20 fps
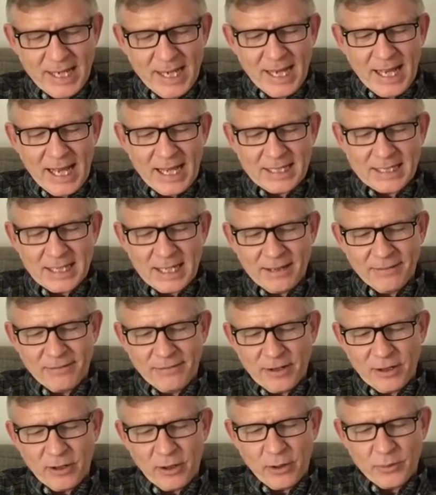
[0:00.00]
As I
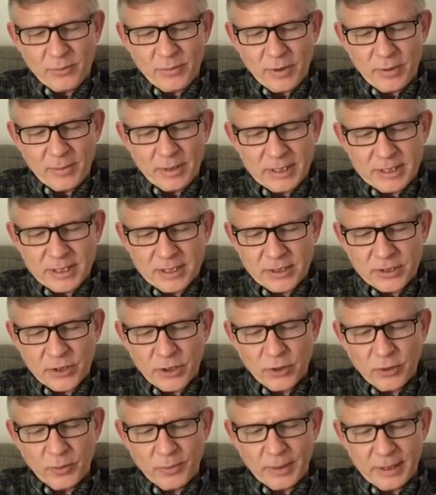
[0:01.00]
followed Mum into the
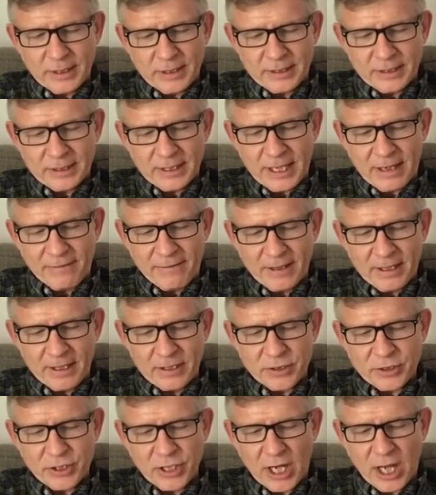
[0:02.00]
school building, I felt a
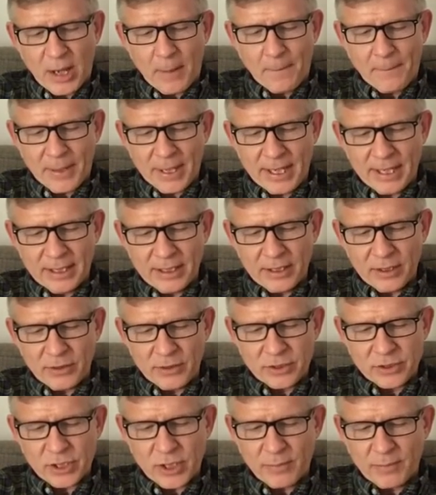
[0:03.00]
sharp pain on the
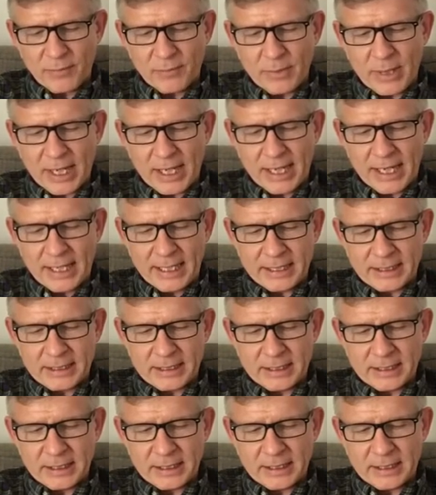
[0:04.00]
top of my head.
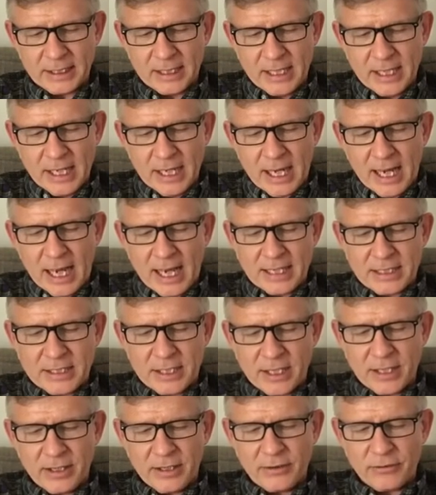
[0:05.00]
I
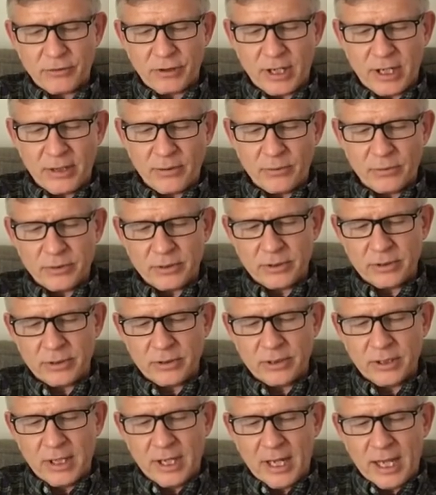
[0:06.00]
turned round.
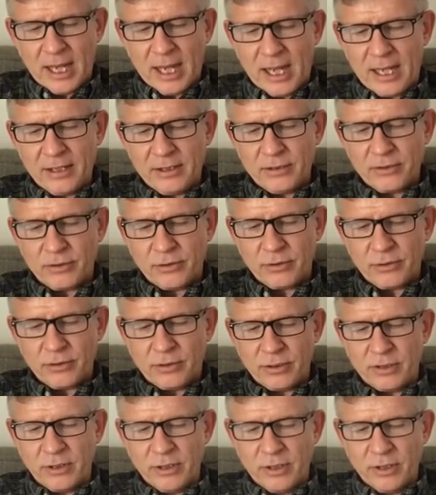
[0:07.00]
Aunt
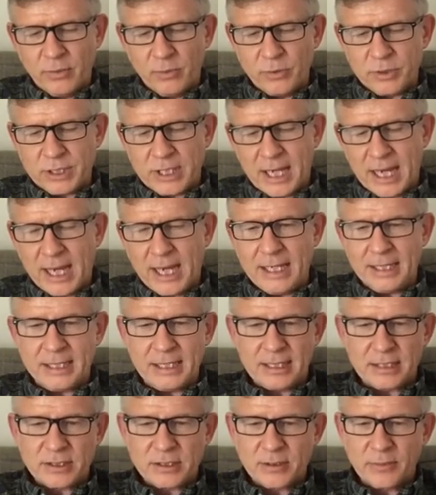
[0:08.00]
Dora was
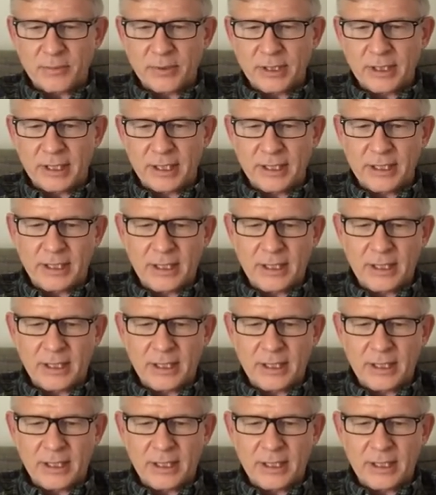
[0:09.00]
hiding something in her